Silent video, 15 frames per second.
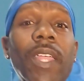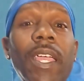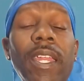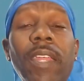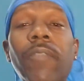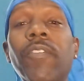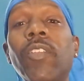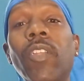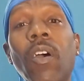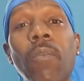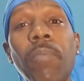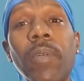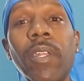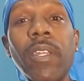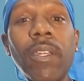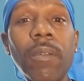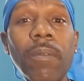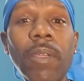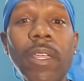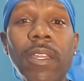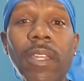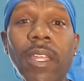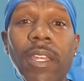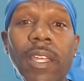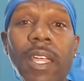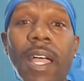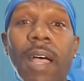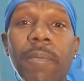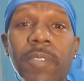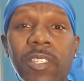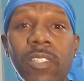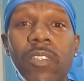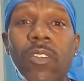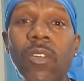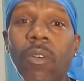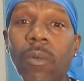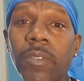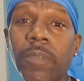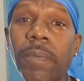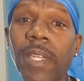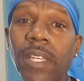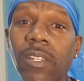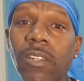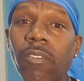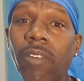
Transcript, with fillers: And if you don't put it in, in, in the comments, you know I'm speaking